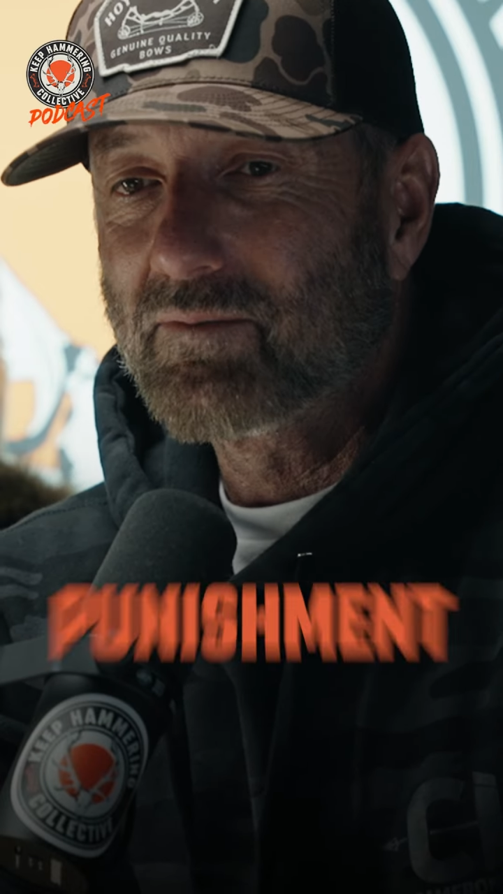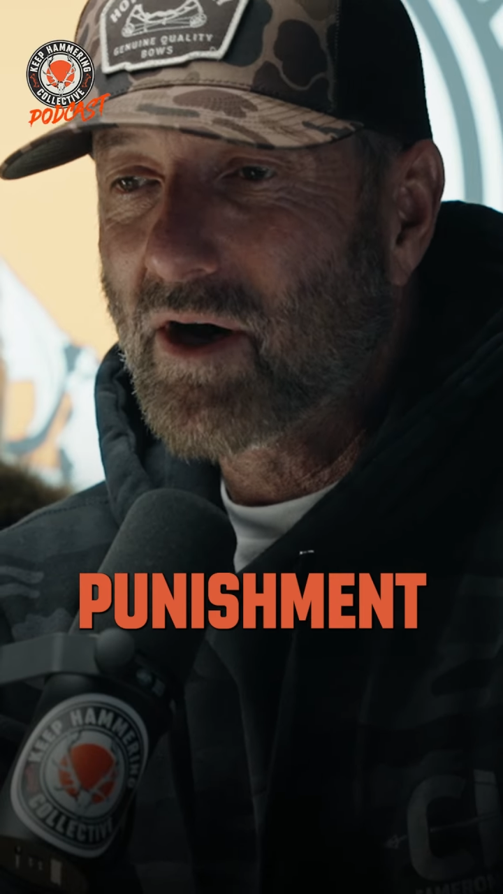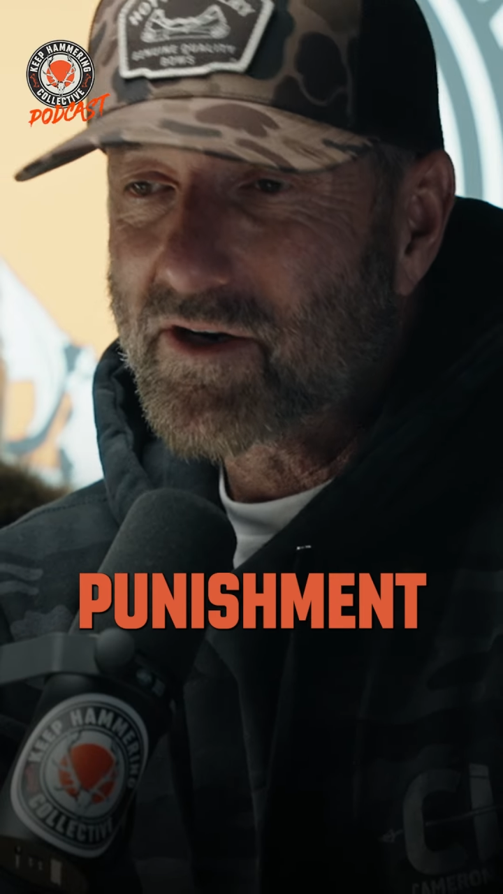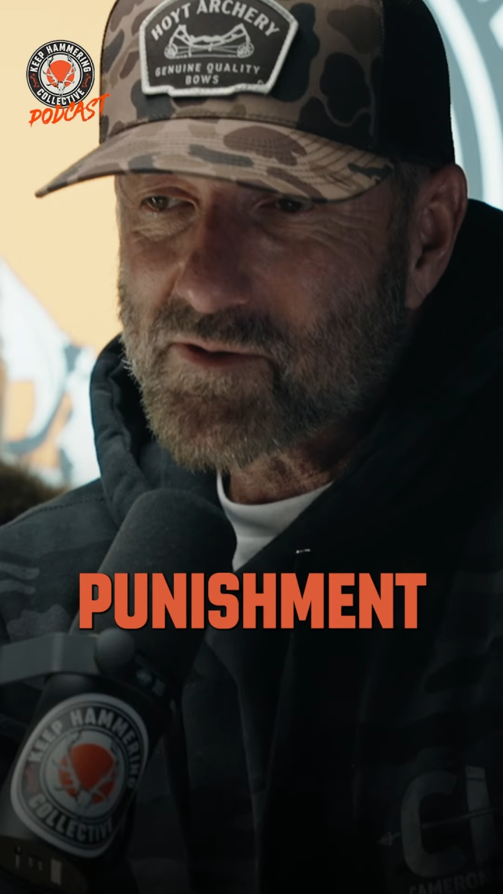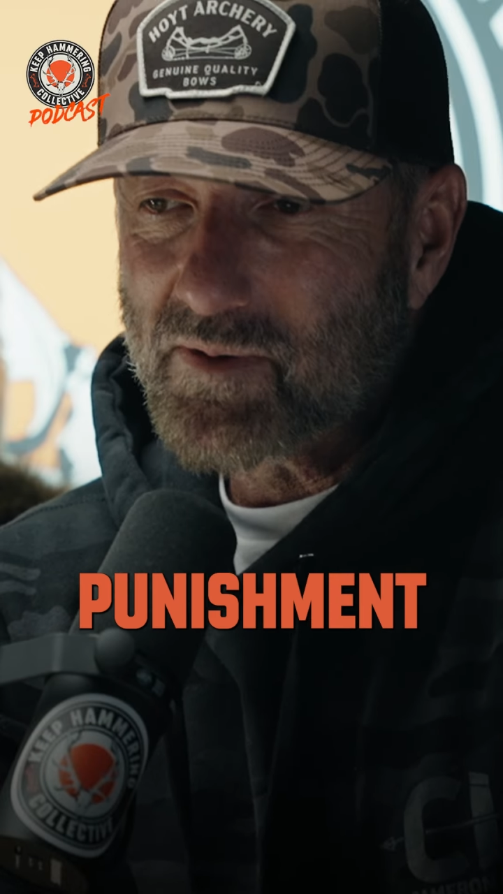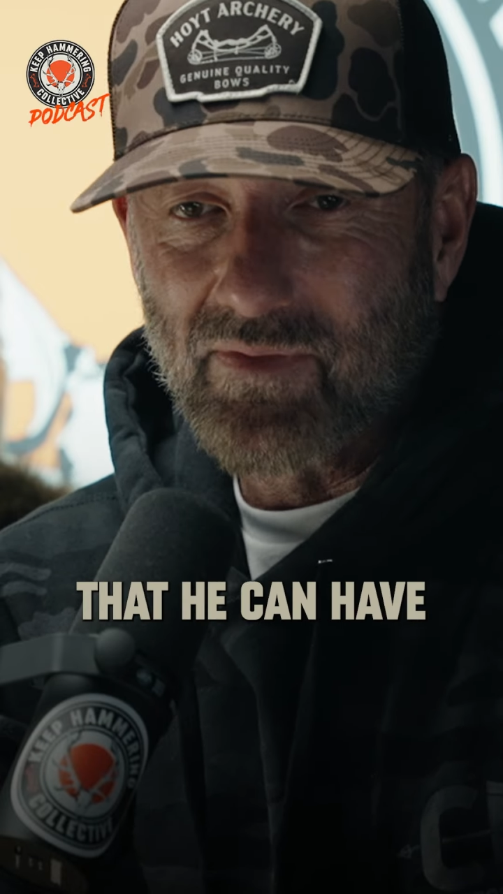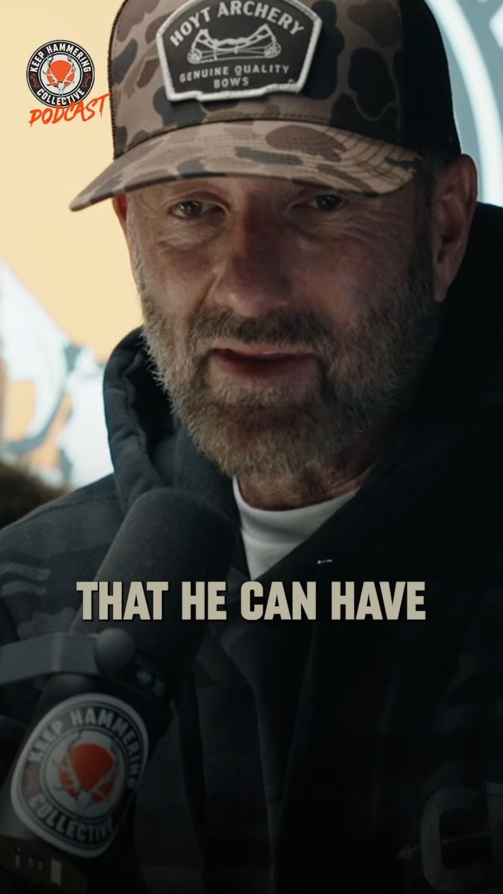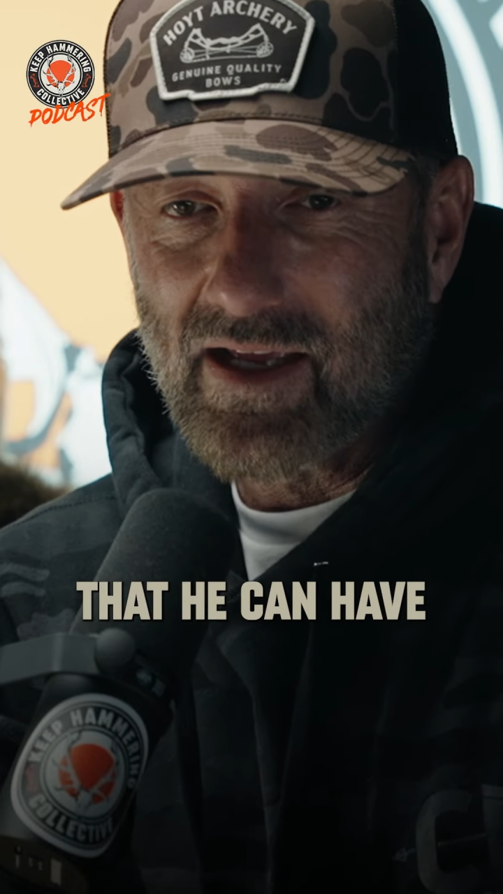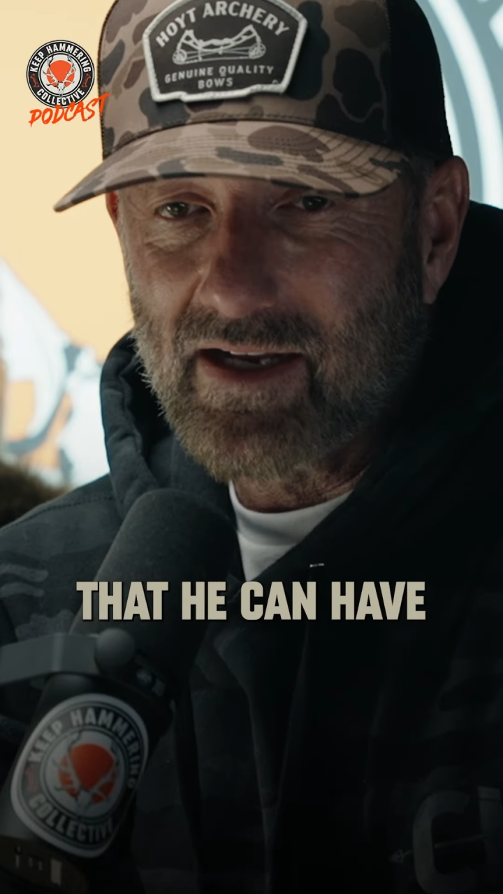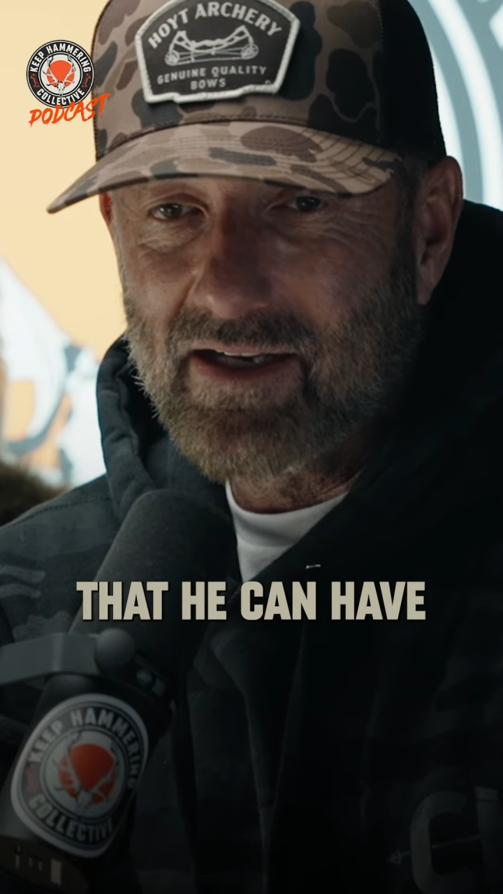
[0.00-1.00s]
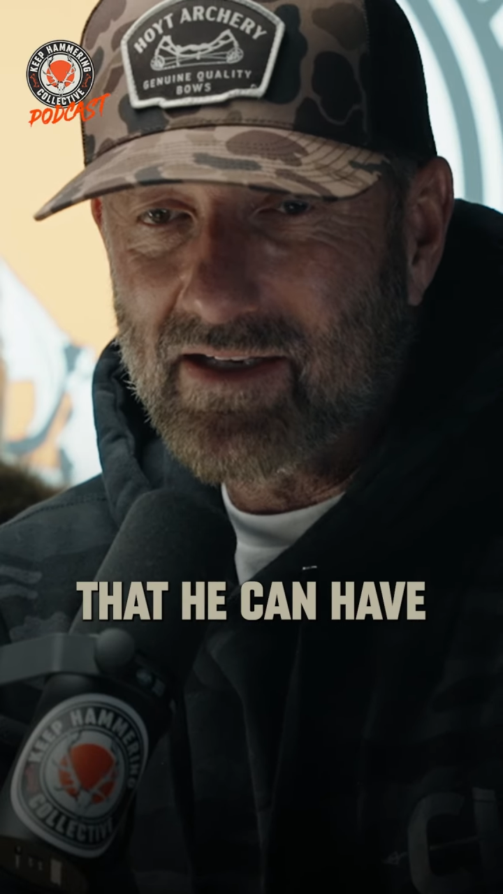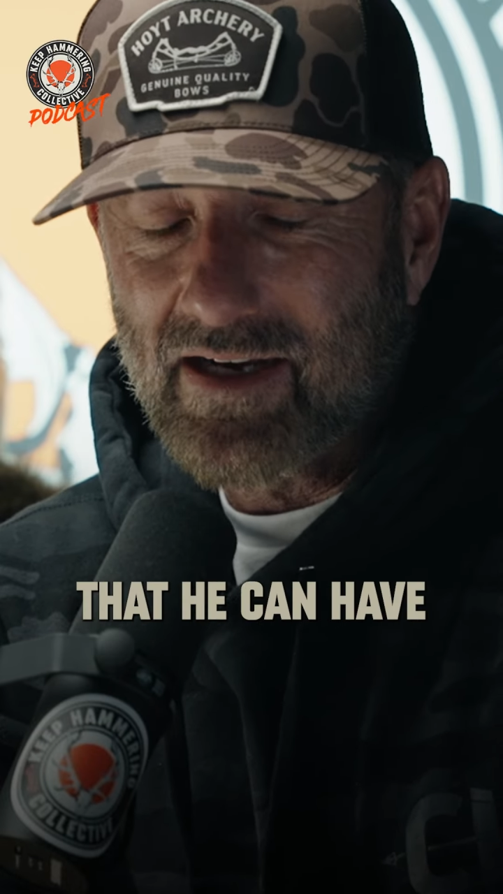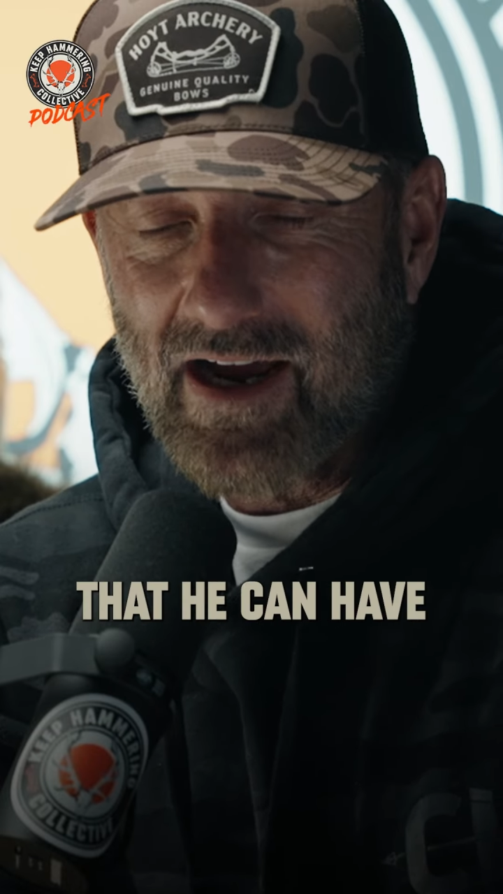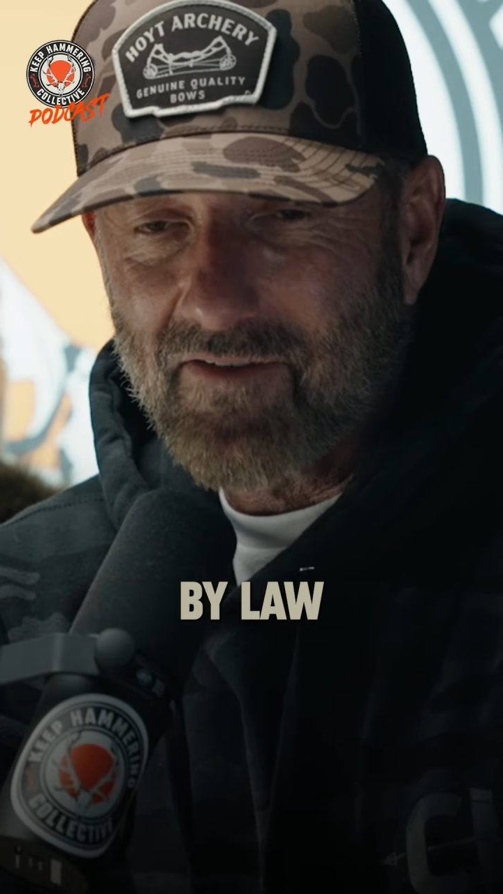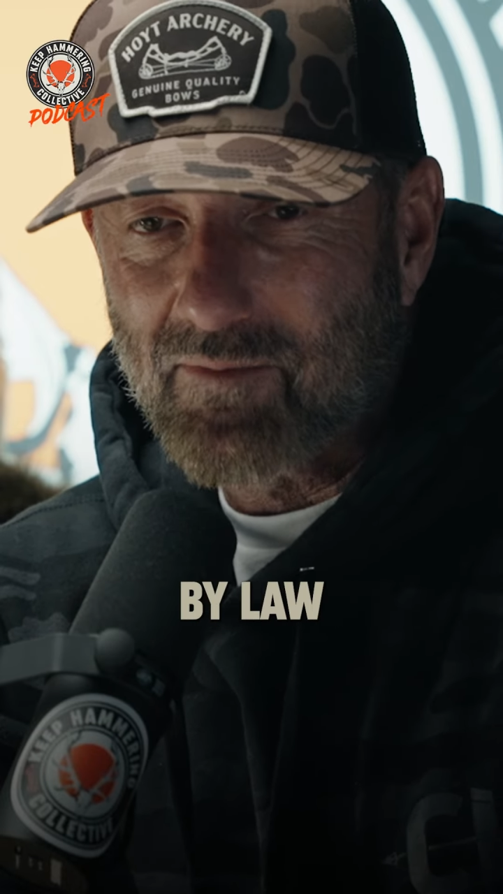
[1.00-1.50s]
punishment that he can
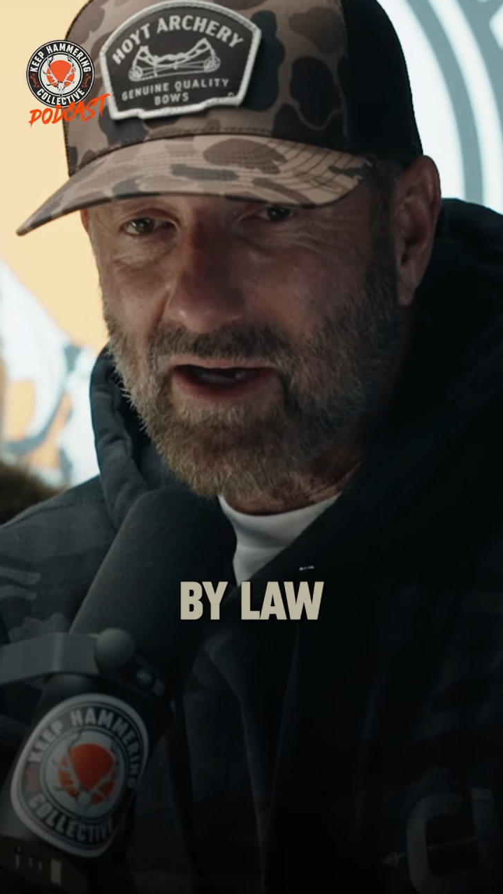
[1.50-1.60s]
have by